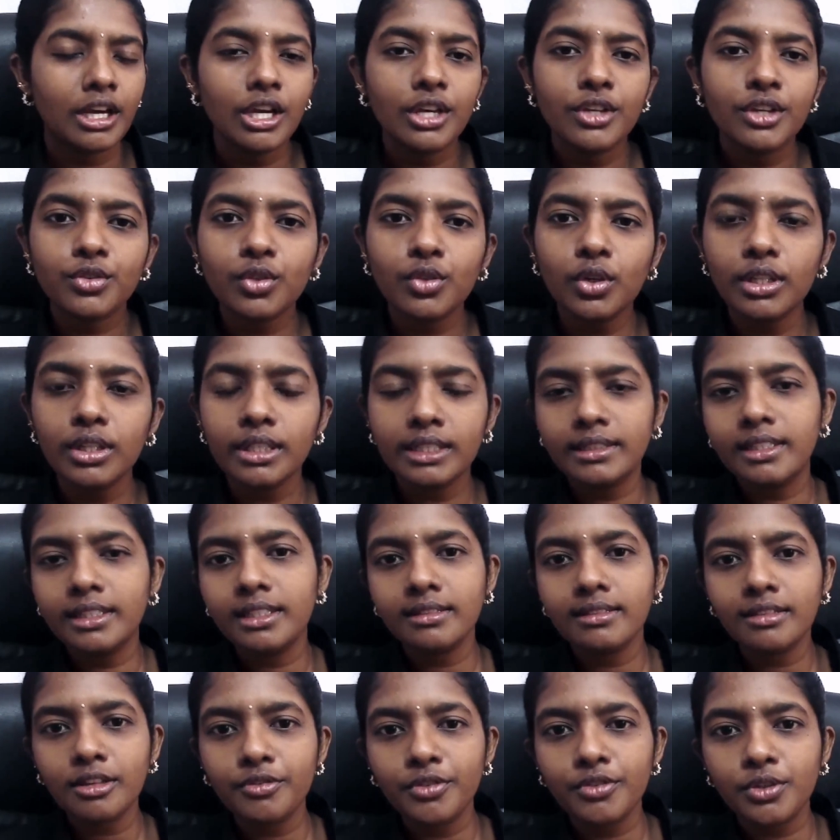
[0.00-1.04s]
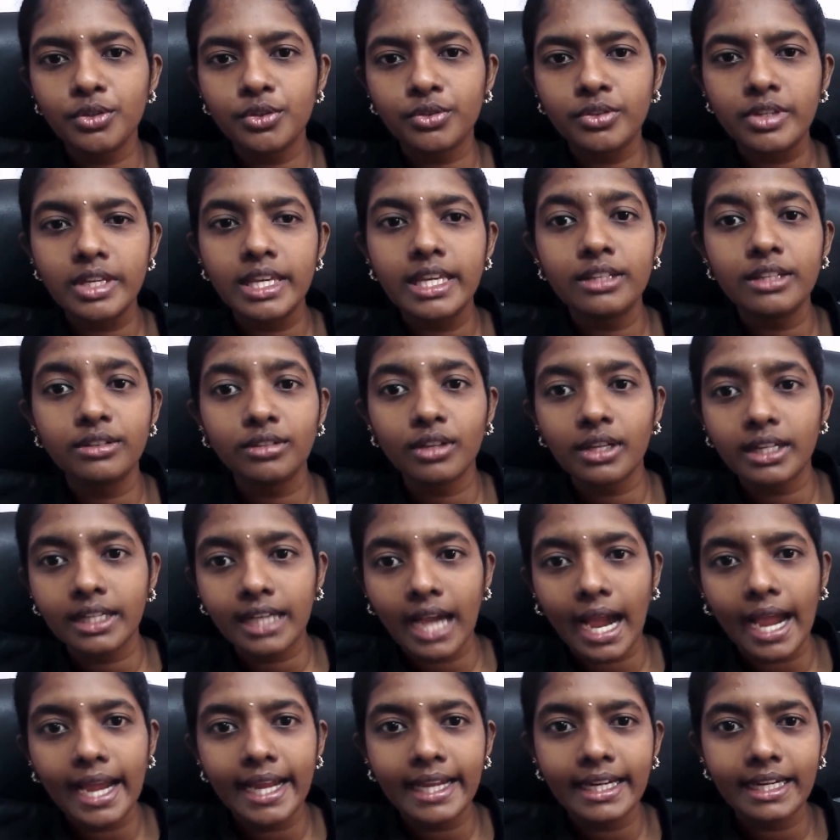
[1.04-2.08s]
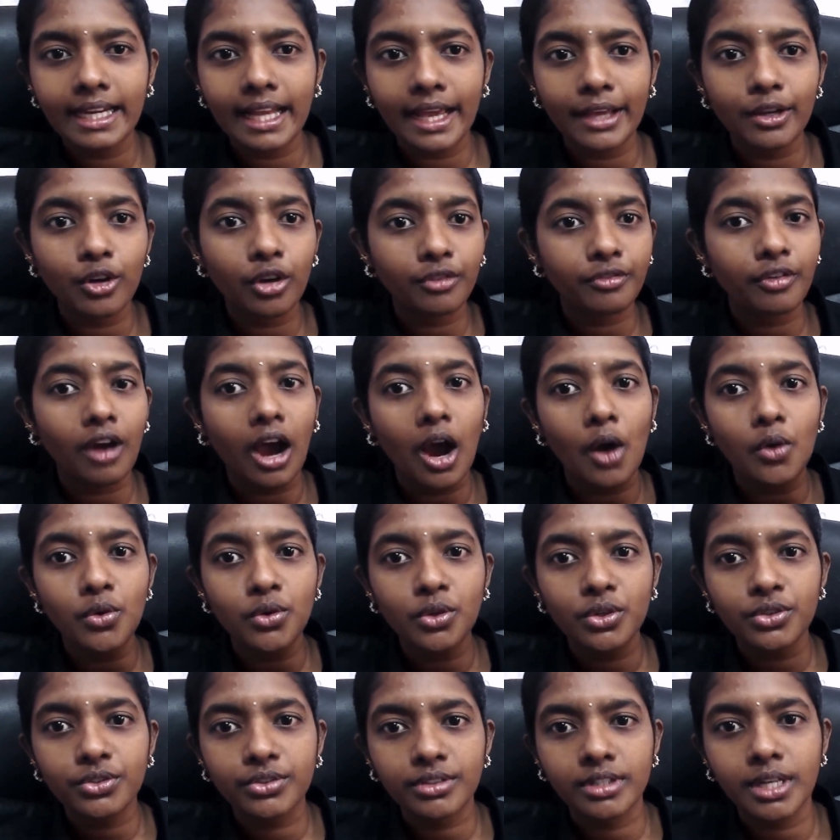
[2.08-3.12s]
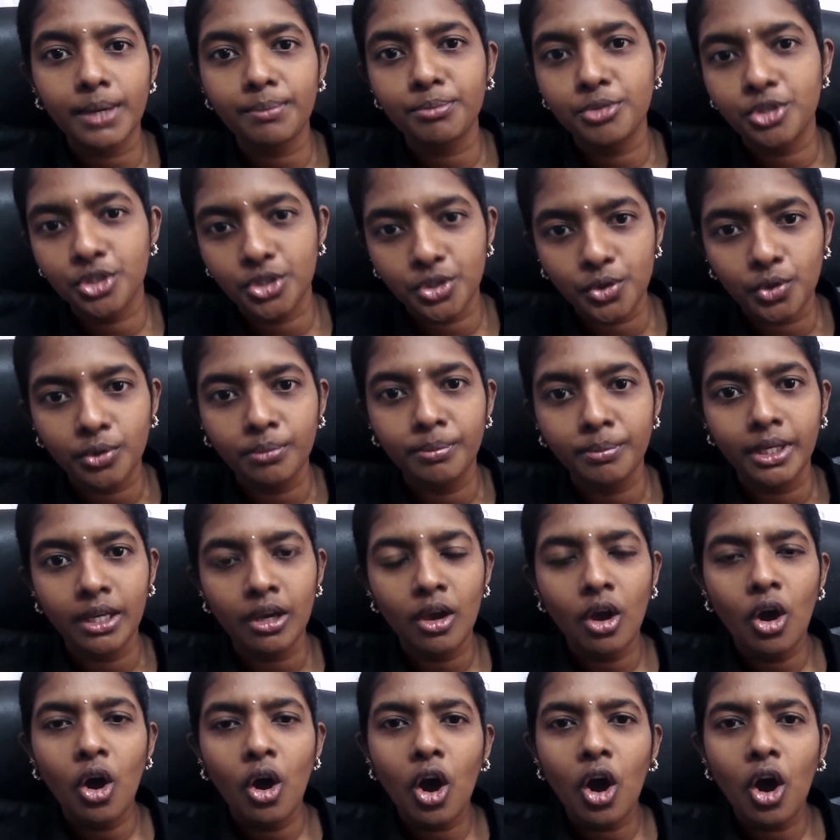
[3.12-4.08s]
So this, if you see, is your guideline of how your script should be,